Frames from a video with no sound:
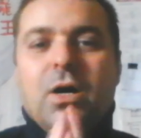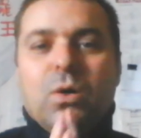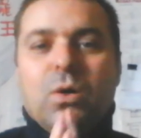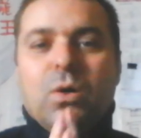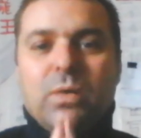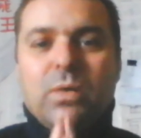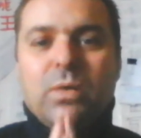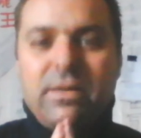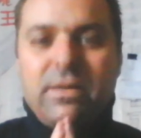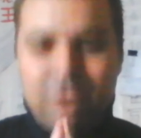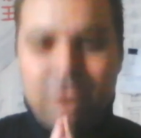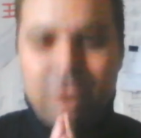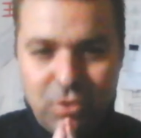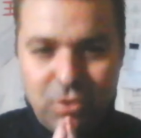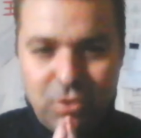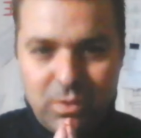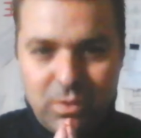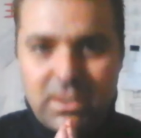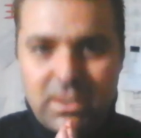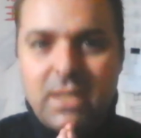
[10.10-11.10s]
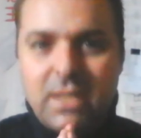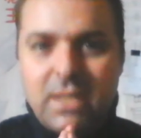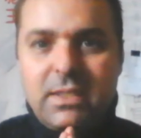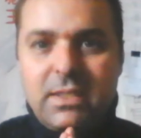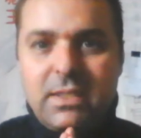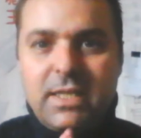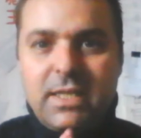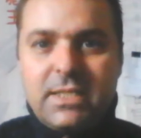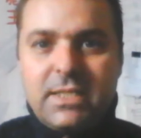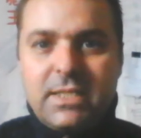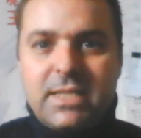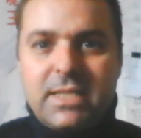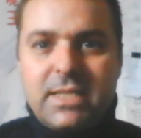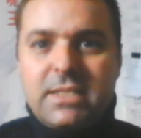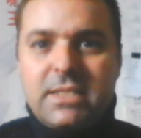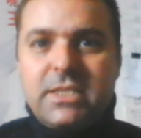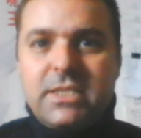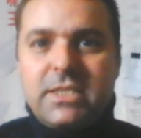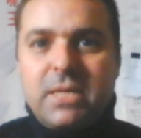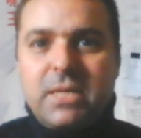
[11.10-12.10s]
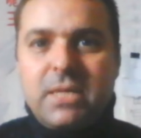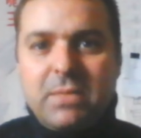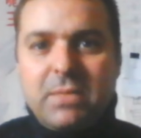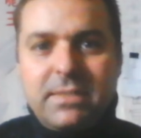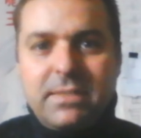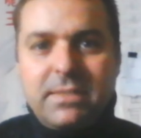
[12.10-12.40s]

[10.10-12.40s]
afternoon, ladies and gentlemen.